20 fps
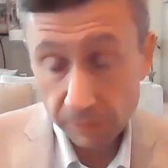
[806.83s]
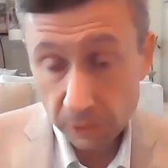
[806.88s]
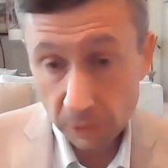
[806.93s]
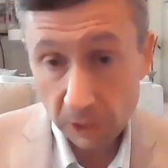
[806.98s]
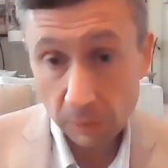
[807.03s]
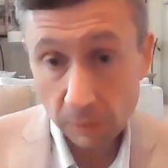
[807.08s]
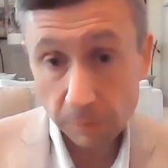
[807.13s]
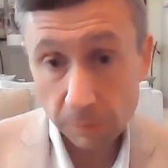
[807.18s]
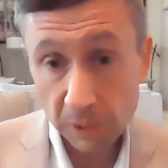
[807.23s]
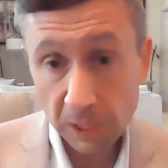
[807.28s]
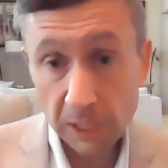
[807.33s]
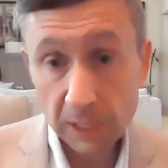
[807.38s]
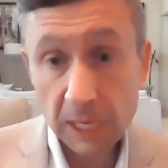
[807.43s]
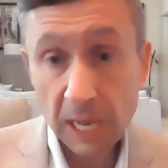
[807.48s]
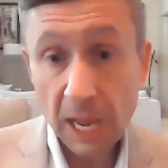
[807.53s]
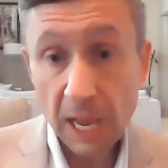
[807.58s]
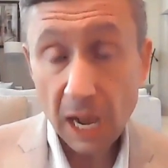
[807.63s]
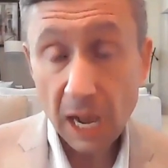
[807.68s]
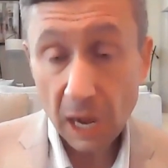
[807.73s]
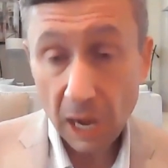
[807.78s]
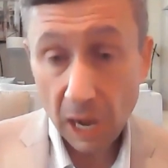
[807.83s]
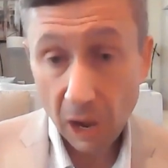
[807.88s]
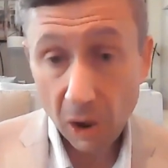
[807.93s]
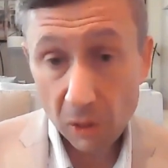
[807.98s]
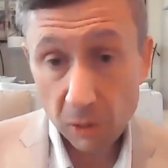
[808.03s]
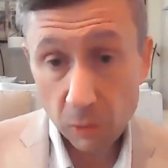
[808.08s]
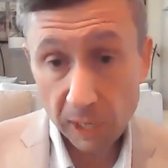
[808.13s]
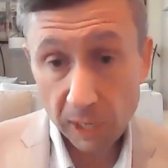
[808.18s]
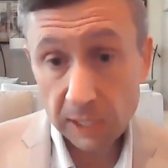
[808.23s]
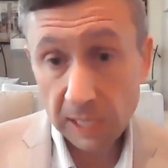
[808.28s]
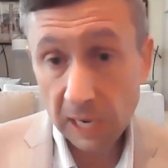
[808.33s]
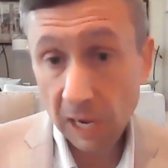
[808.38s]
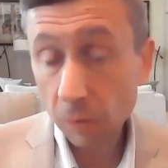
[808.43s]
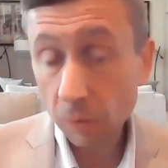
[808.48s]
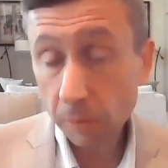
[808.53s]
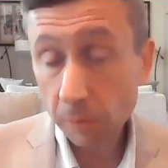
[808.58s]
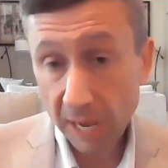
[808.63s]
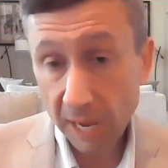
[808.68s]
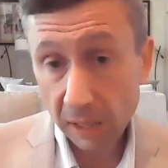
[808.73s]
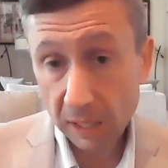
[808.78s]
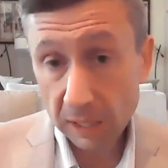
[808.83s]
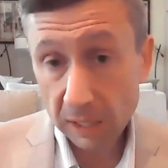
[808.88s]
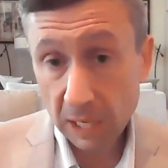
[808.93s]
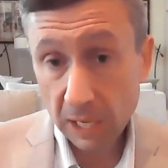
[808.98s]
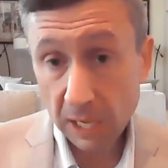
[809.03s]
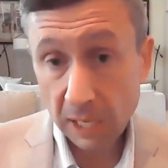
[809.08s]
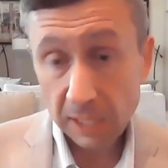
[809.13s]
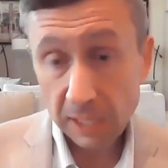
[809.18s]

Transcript: to compete all the way down ballot,